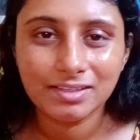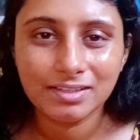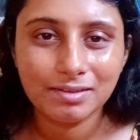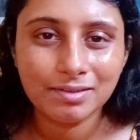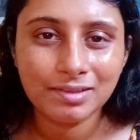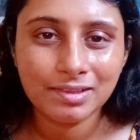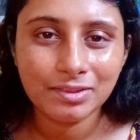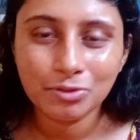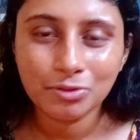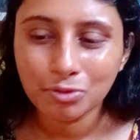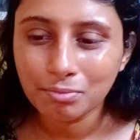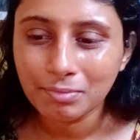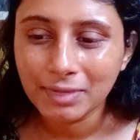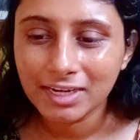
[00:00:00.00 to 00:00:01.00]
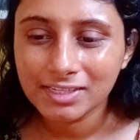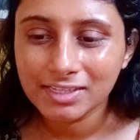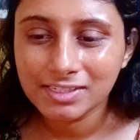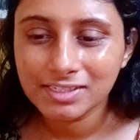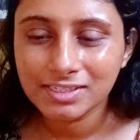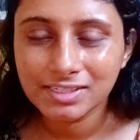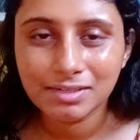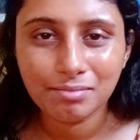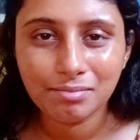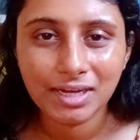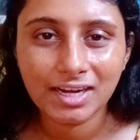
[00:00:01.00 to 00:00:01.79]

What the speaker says: no marriages in my